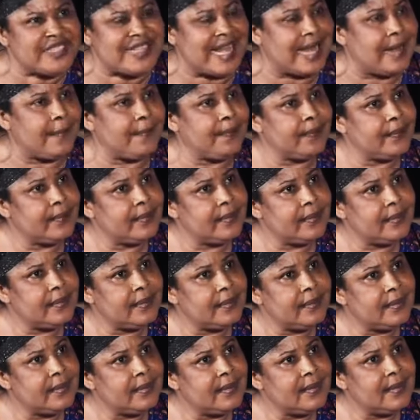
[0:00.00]
she's your
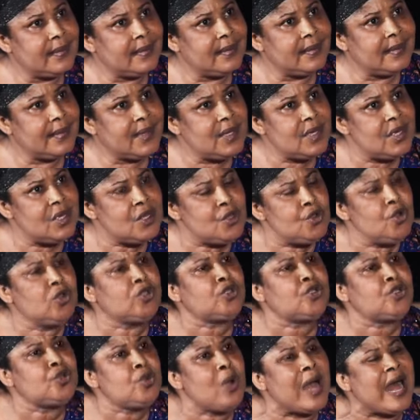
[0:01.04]
sister.
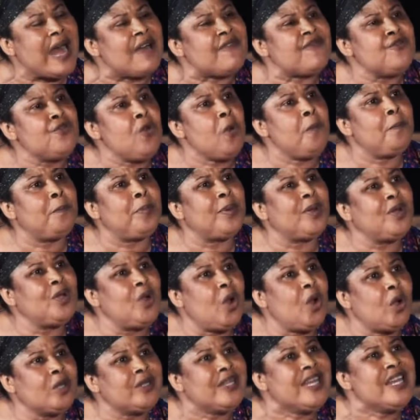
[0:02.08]
You two
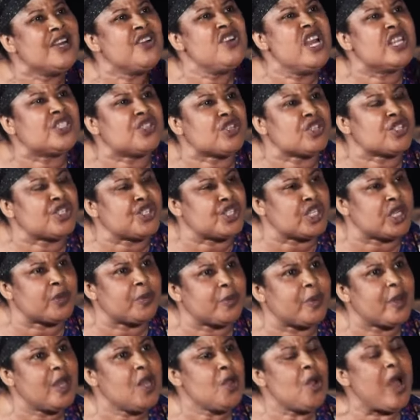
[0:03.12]
have no blood
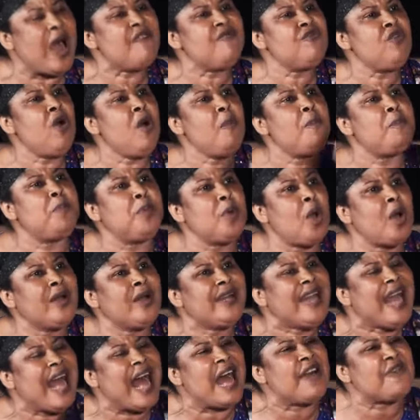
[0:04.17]
relationship. You
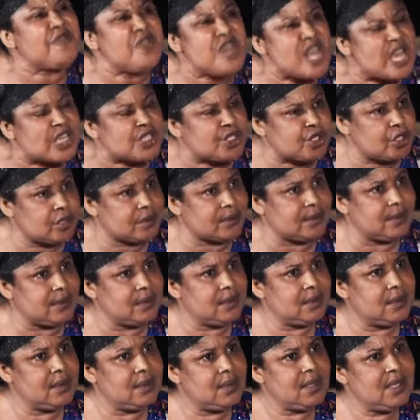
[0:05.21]
have no blood
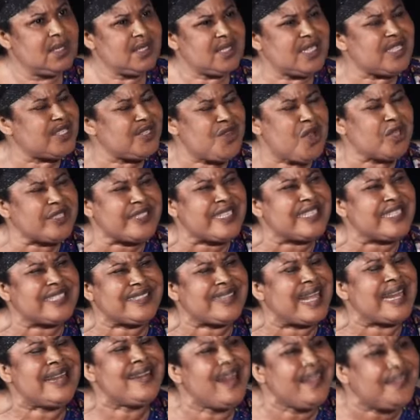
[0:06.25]
affiliation.
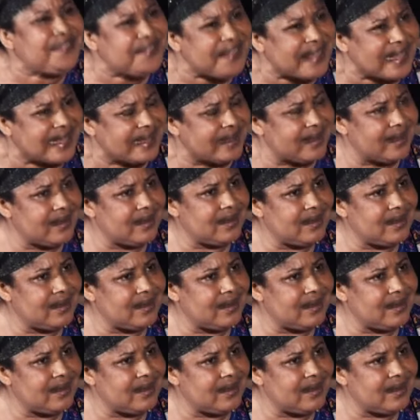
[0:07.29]
She's your sister,